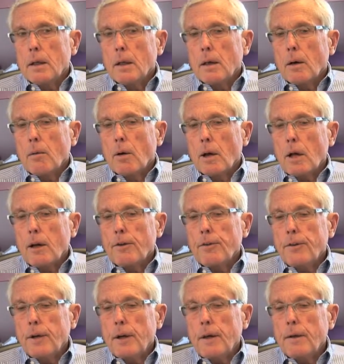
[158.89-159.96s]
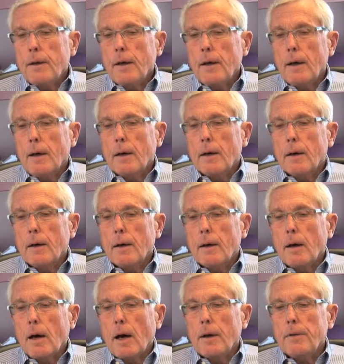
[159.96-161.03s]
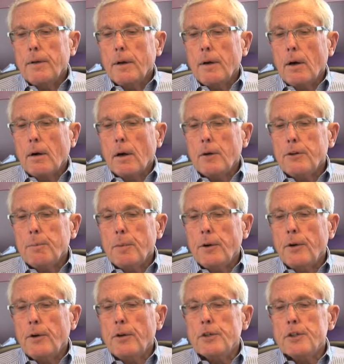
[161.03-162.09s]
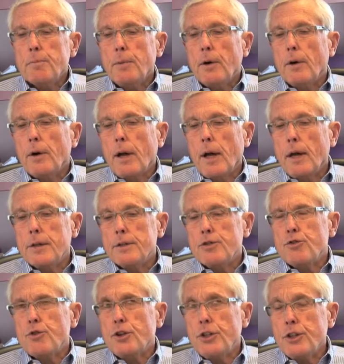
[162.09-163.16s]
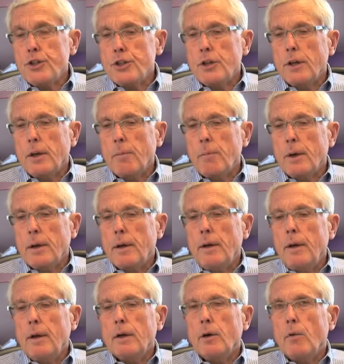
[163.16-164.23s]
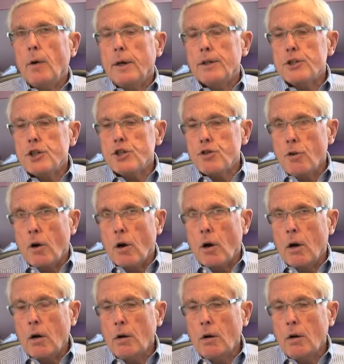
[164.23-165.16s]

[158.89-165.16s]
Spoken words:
Well, I think our entrepreneurial spirit has traditionally been quite strong.